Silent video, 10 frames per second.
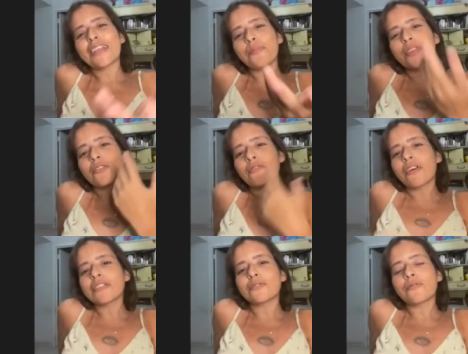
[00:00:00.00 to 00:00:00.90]
could be the
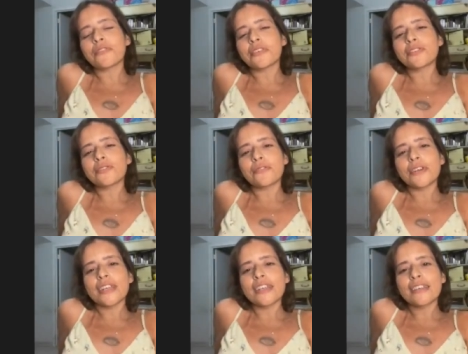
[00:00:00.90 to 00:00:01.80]
crossover
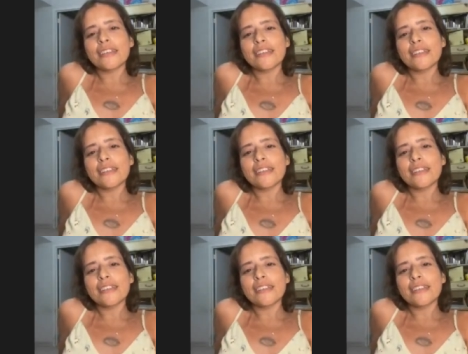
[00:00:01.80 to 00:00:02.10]
story.